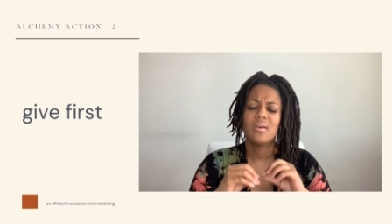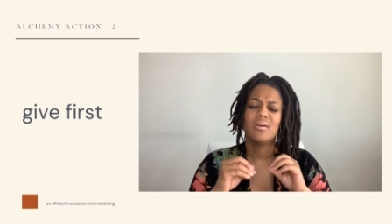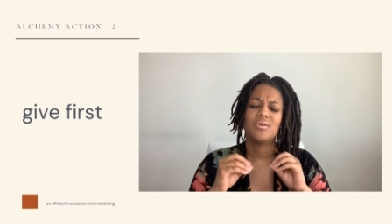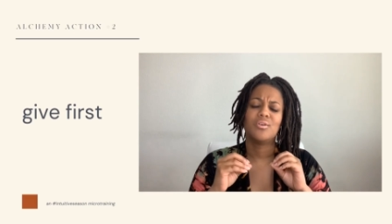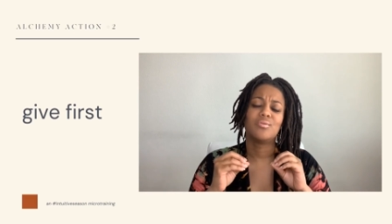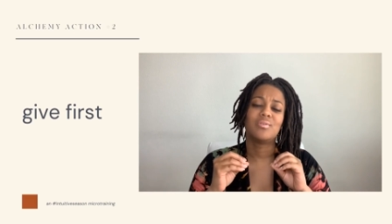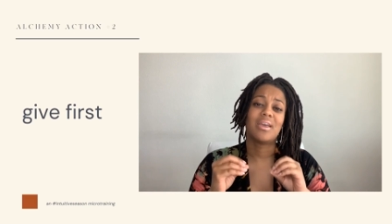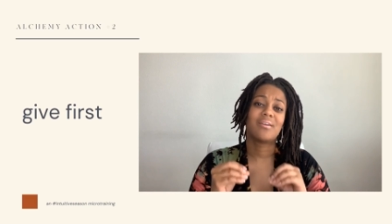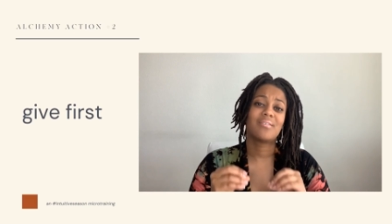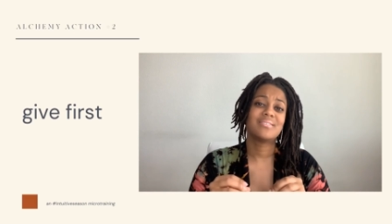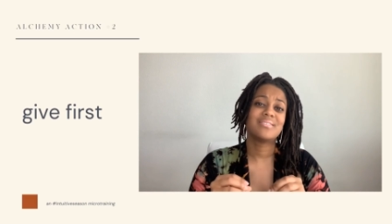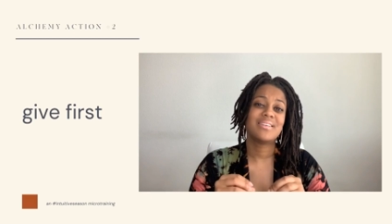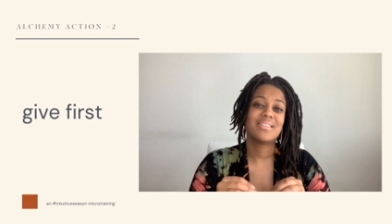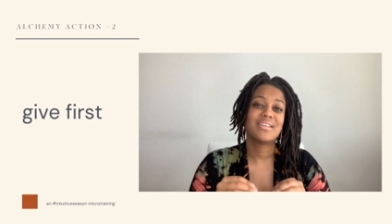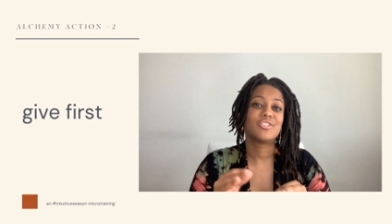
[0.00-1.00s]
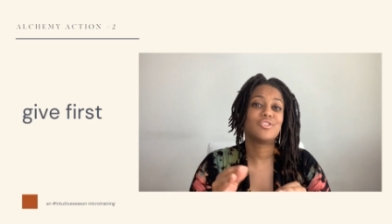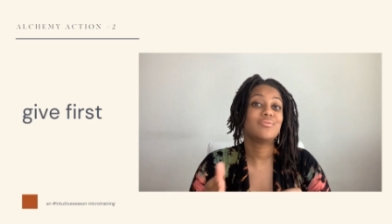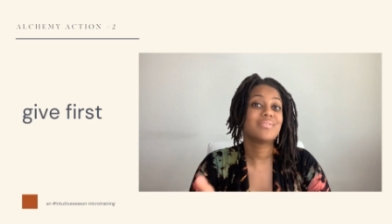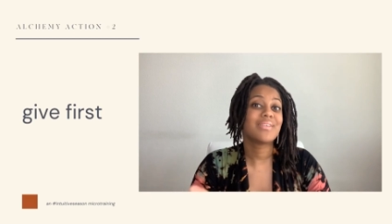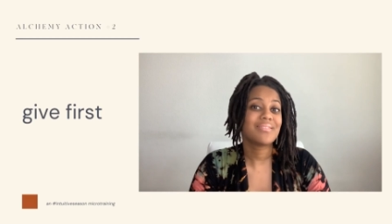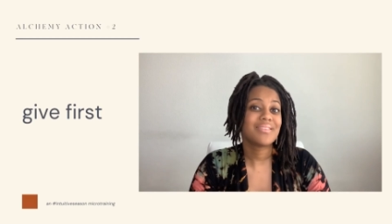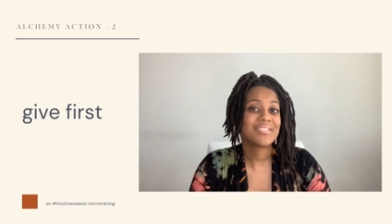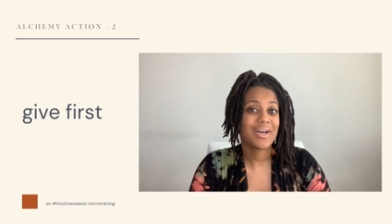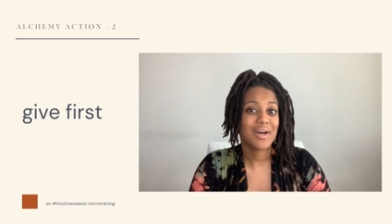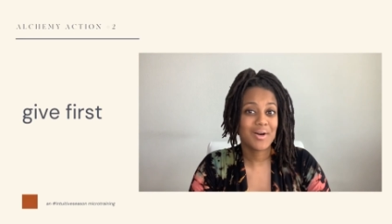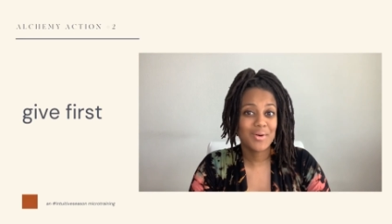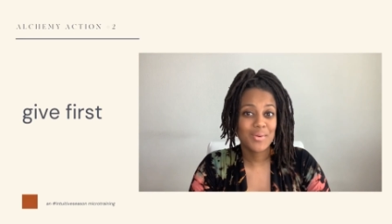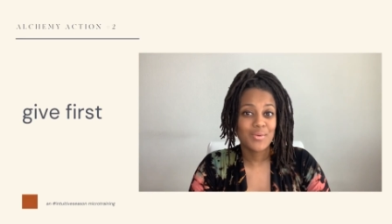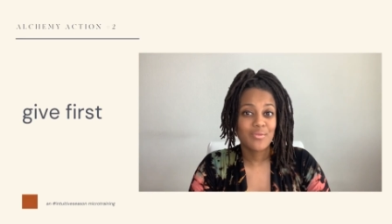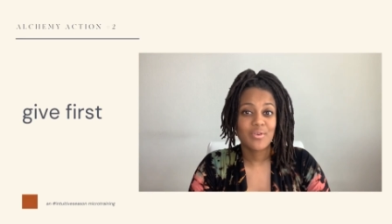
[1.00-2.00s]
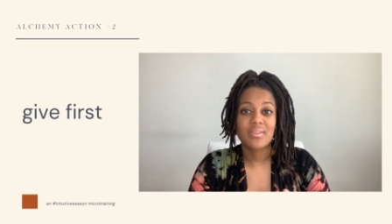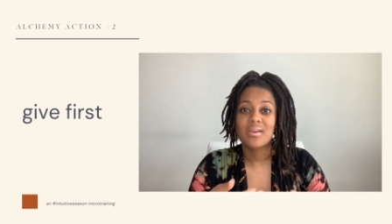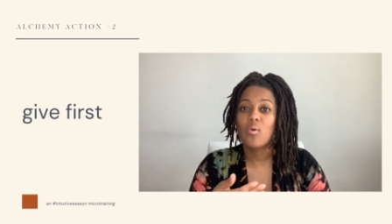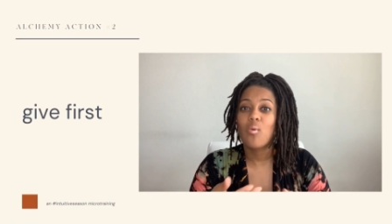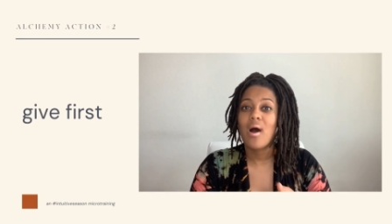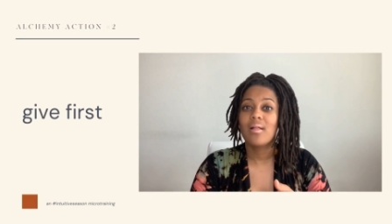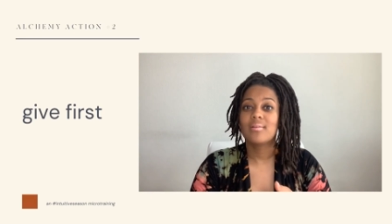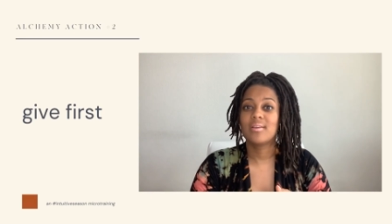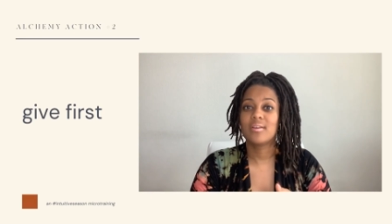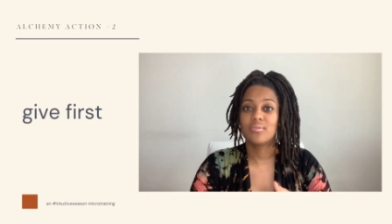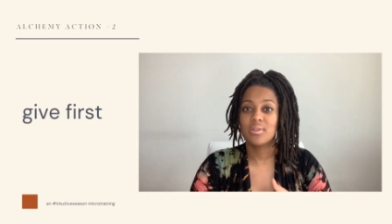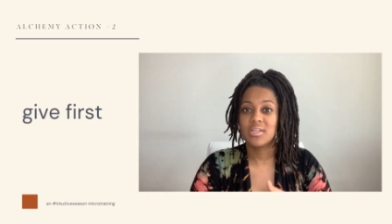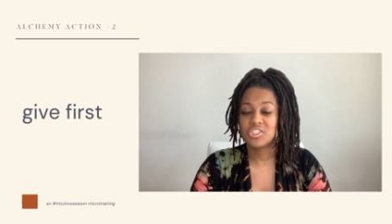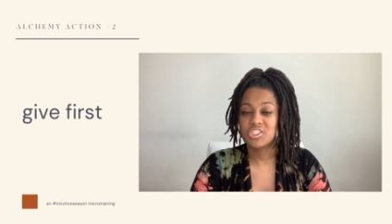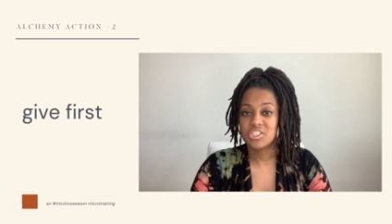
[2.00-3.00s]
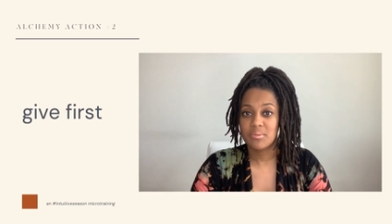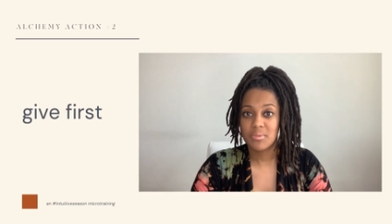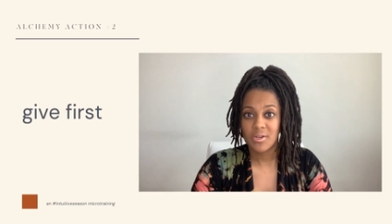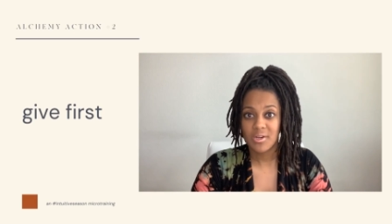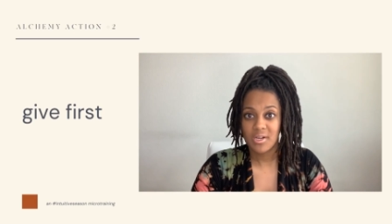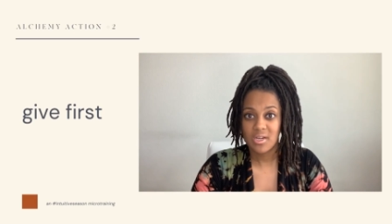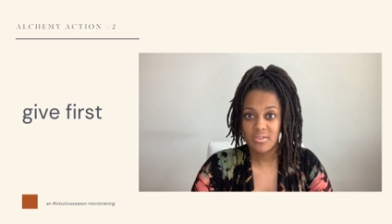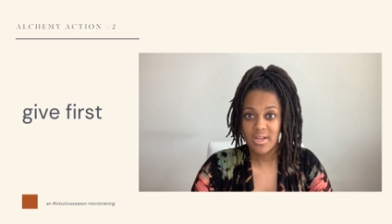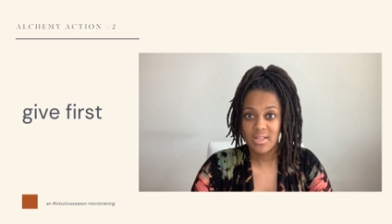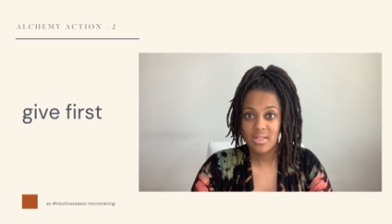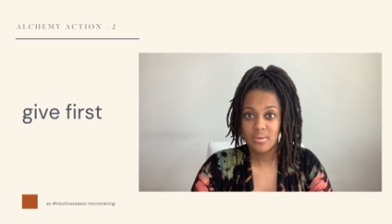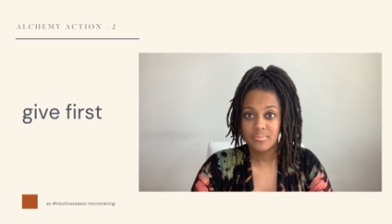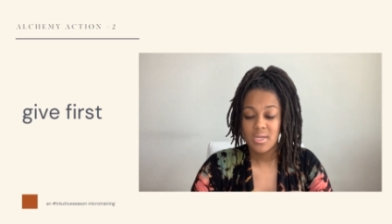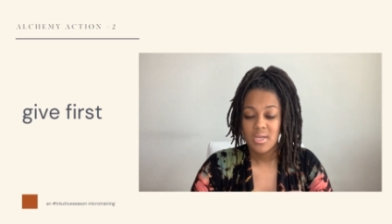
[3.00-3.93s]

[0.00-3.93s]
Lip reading: You guarantee that you set the tone for the quality of relationship that you're going to develop.